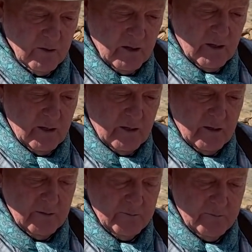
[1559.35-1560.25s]

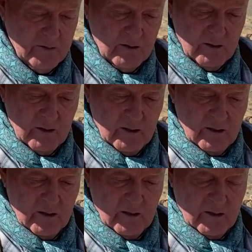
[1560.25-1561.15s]
And
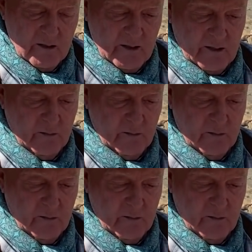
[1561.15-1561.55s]
another